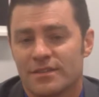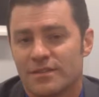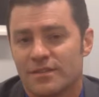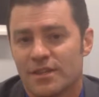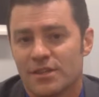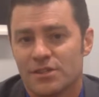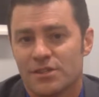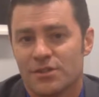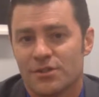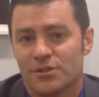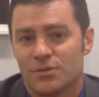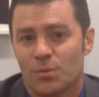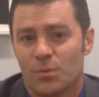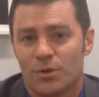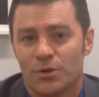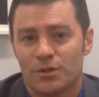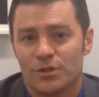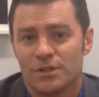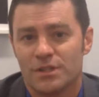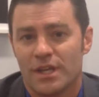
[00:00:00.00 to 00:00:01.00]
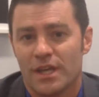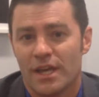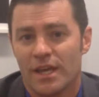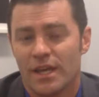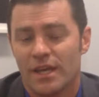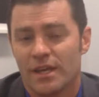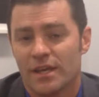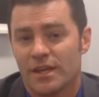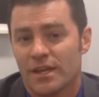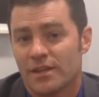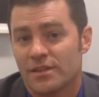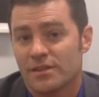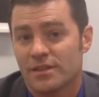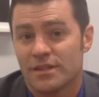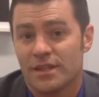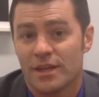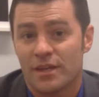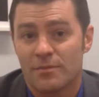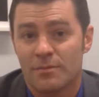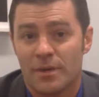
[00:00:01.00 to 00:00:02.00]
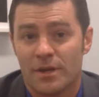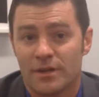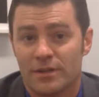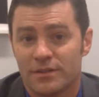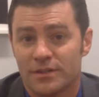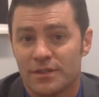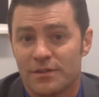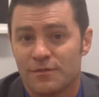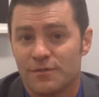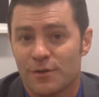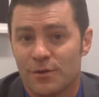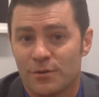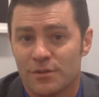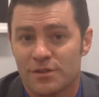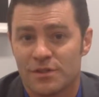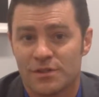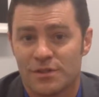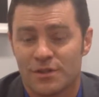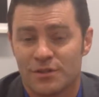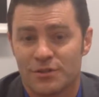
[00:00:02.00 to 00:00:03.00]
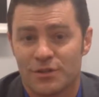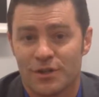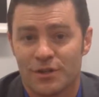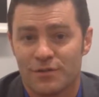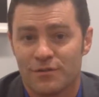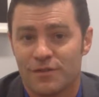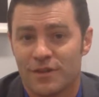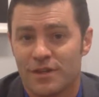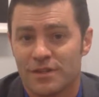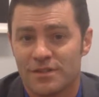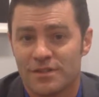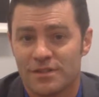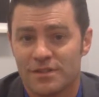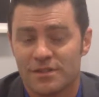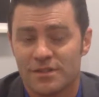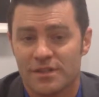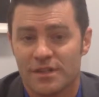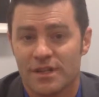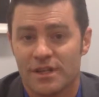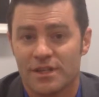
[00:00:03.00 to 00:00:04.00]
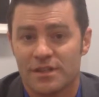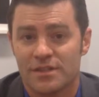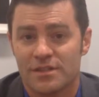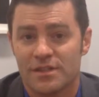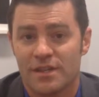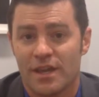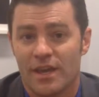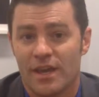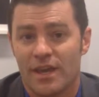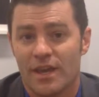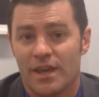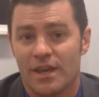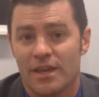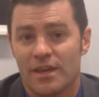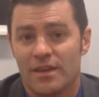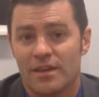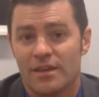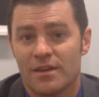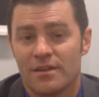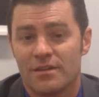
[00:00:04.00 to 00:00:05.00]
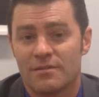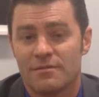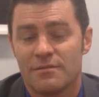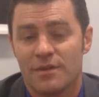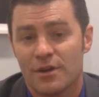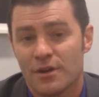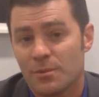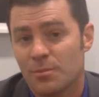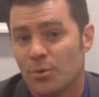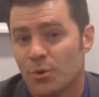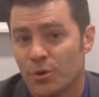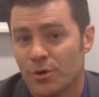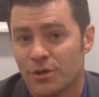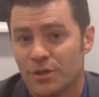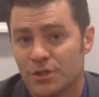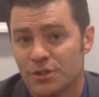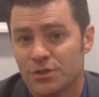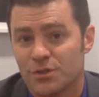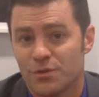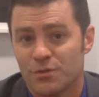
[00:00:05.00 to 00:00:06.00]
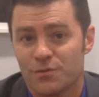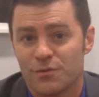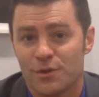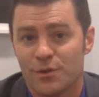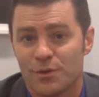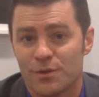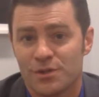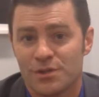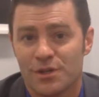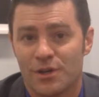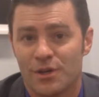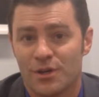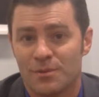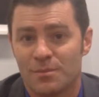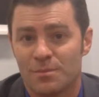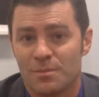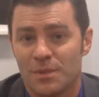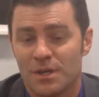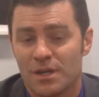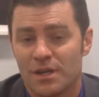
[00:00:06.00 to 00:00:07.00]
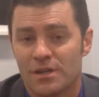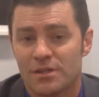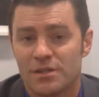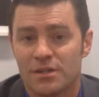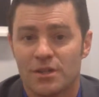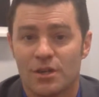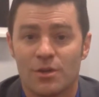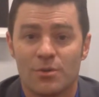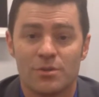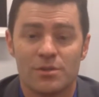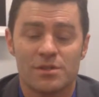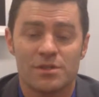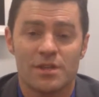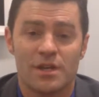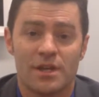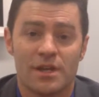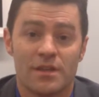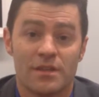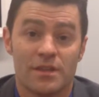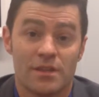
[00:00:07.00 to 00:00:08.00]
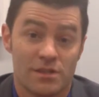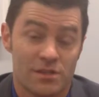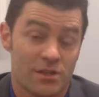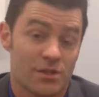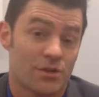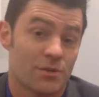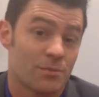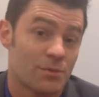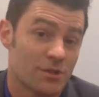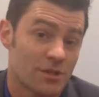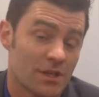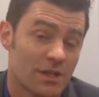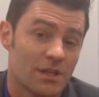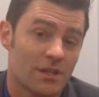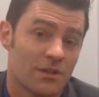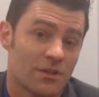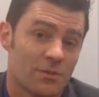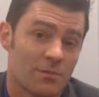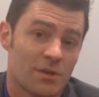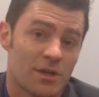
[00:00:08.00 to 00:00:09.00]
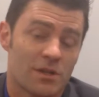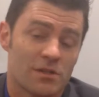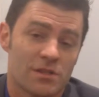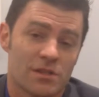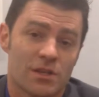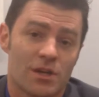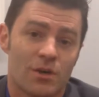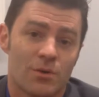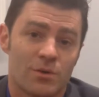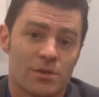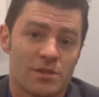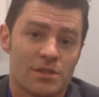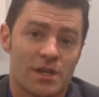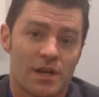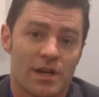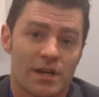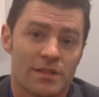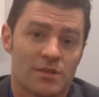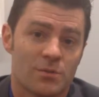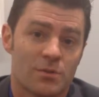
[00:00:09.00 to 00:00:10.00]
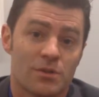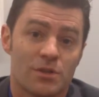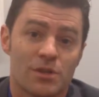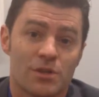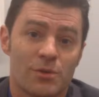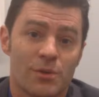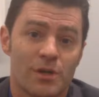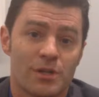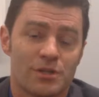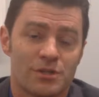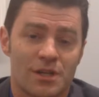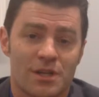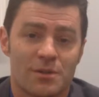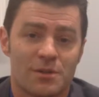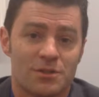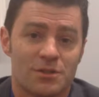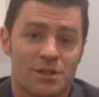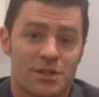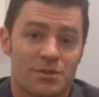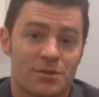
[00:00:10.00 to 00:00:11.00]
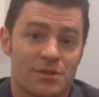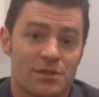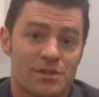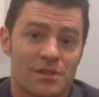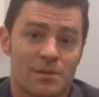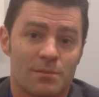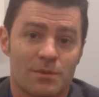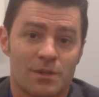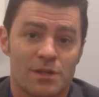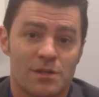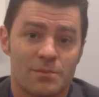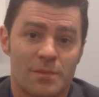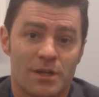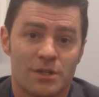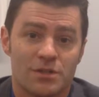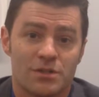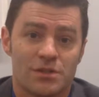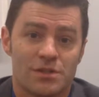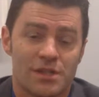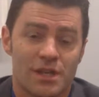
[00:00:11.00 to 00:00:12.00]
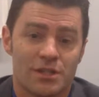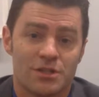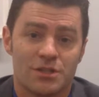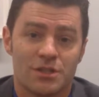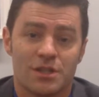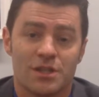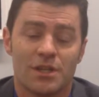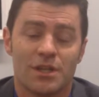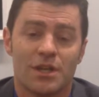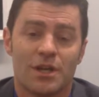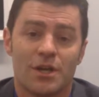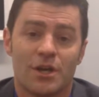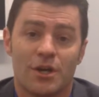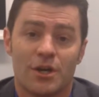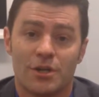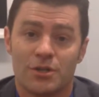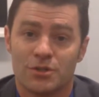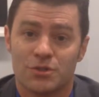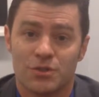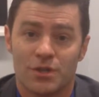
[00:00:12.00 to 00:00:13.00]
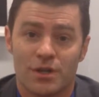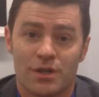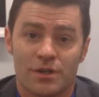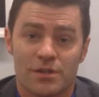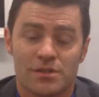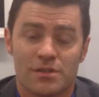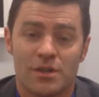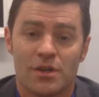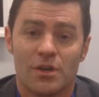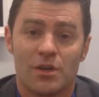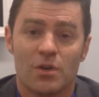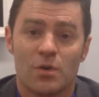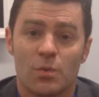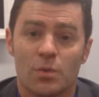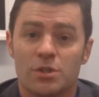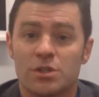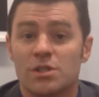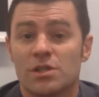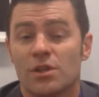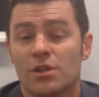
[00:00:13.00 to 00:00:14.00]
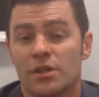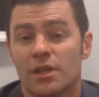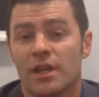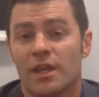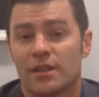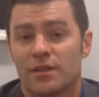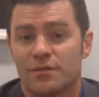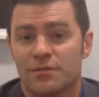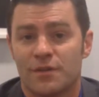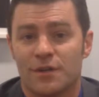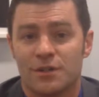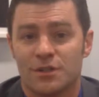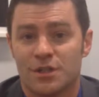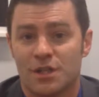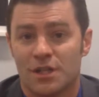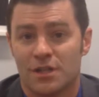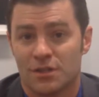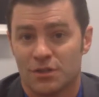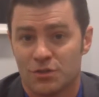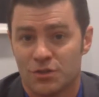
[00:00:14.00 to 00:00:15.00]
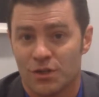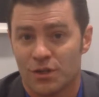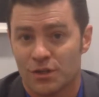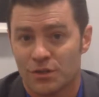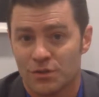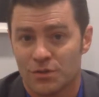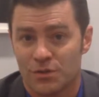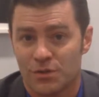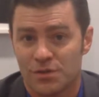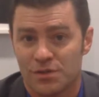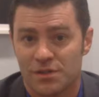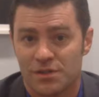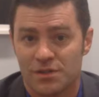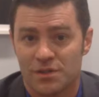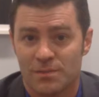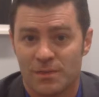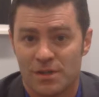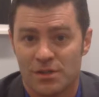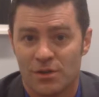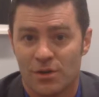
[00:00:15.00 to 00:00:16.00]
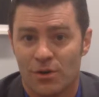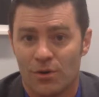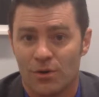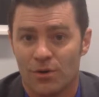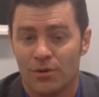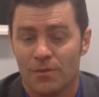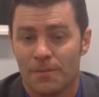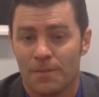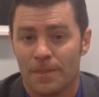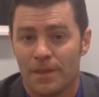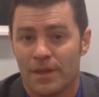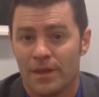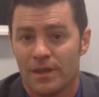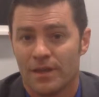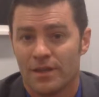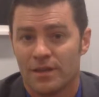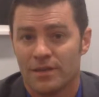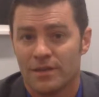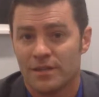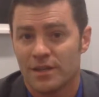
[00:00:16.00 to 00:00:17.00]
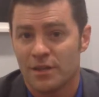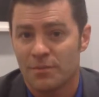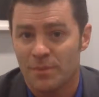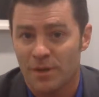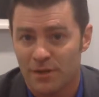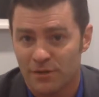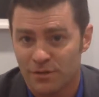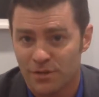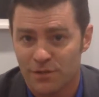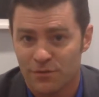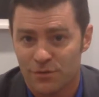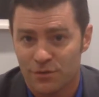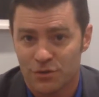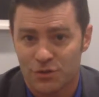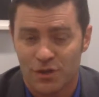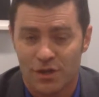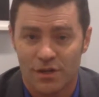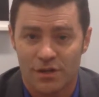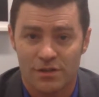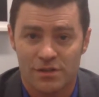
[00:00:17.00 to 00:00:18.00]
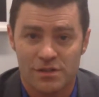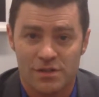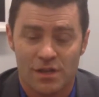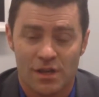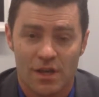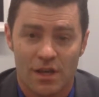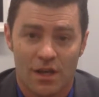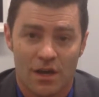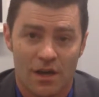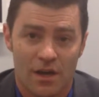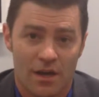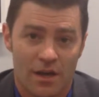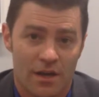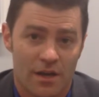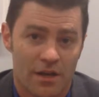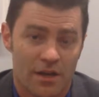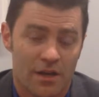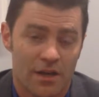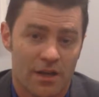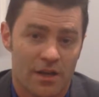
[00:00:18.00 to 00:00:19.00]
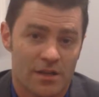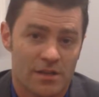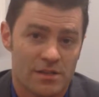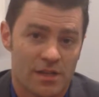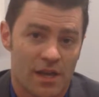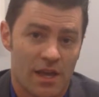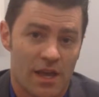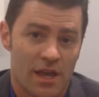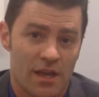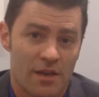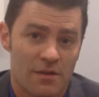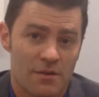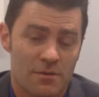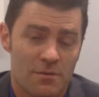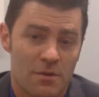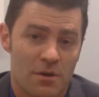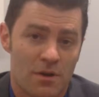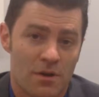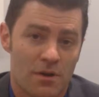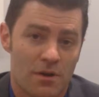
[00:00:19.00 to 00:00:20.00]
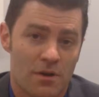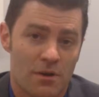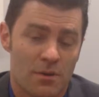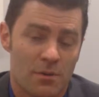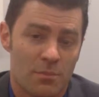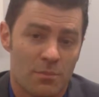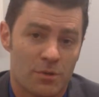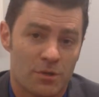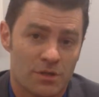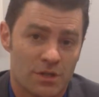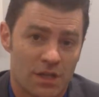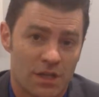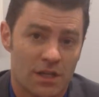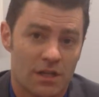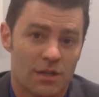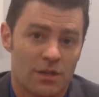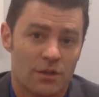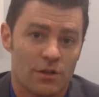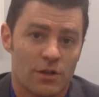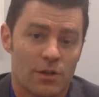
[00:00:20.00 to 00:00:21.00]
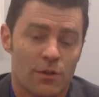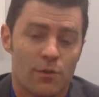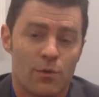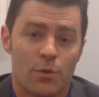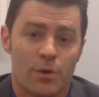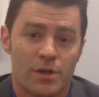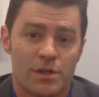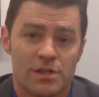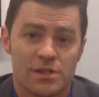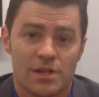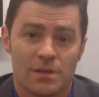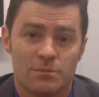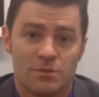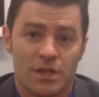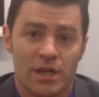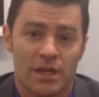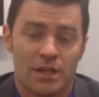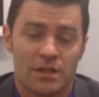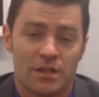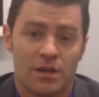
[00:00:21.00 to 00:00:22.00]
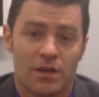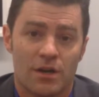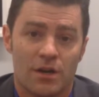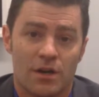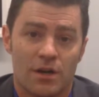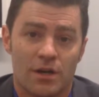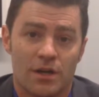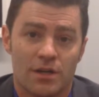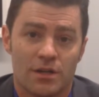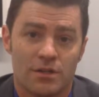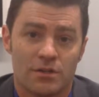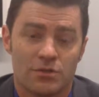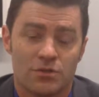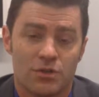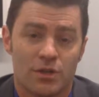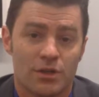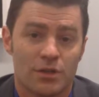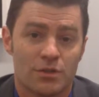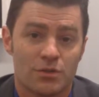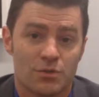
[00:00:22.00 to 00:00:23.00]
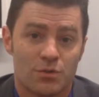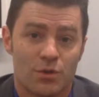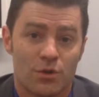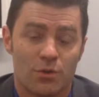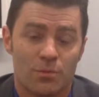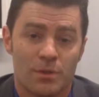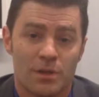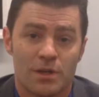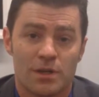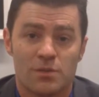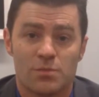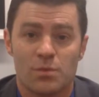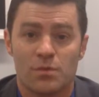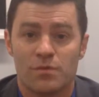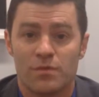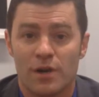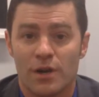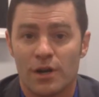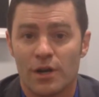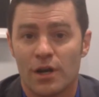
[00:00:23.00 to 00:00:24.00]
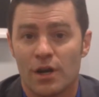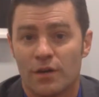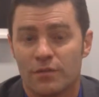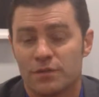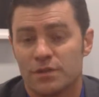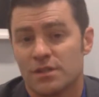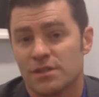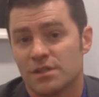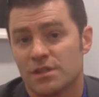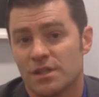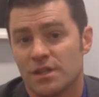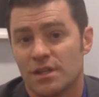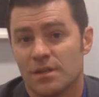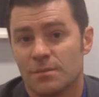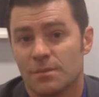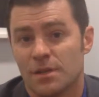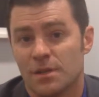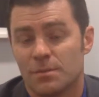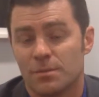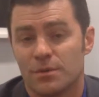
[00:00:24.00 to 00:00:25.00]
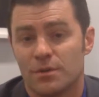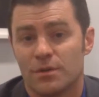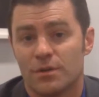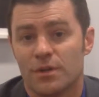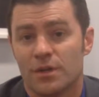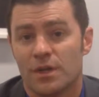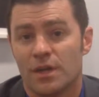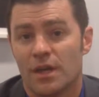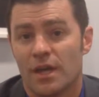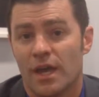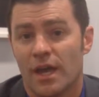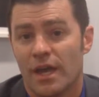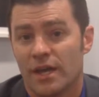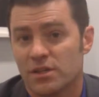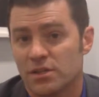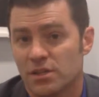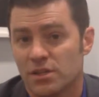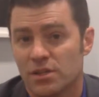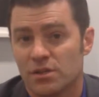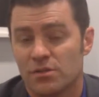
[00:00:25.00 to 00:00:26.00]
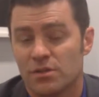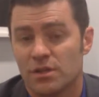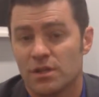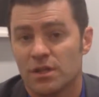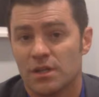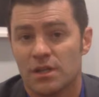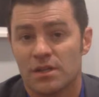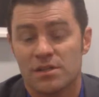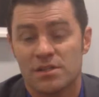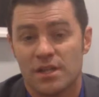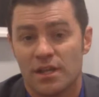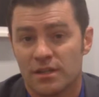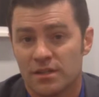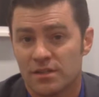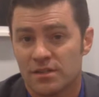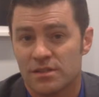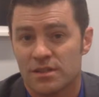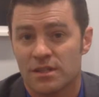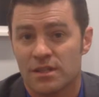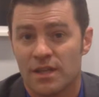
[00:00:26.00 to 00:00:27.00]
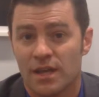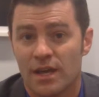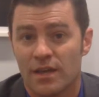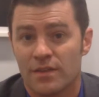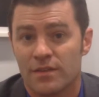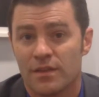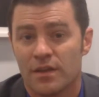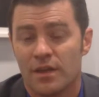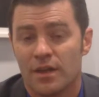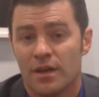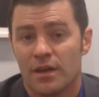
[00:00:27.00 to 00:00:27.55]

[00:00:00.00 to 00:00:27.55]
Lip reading: This year's World Day Against the Death Penalty focuses on drug offenses. It's a very important issue to focus on because it coincides, this year in particular, because it coincides with the UN General Assembly special session on drugs, which is looking at the functioning of the drug control system as a whole. The death penalty for drugs is a particularly thorny subject on drug control because we've very often seen people executed and sentenced to death